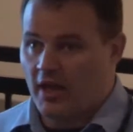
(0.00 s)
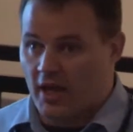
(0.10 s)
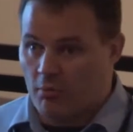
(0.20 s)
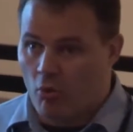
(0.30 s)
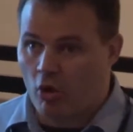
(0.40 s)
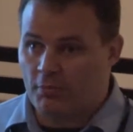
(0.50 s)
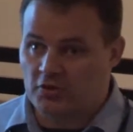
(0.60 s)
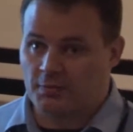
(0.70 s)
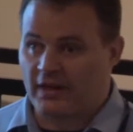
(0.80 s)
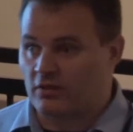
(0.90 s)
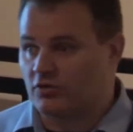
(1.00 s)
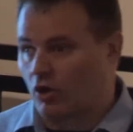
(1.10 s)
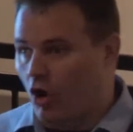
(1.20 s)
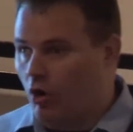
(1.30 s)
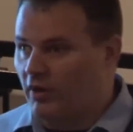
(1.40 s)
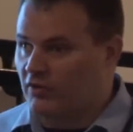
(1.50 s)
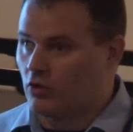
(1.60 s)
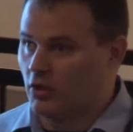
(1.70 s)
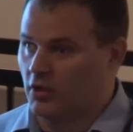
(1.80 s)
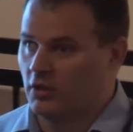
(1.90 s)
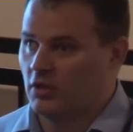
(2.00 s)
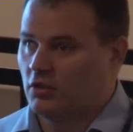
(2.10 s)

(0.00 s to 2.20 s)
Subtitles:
And more perspectives are always good.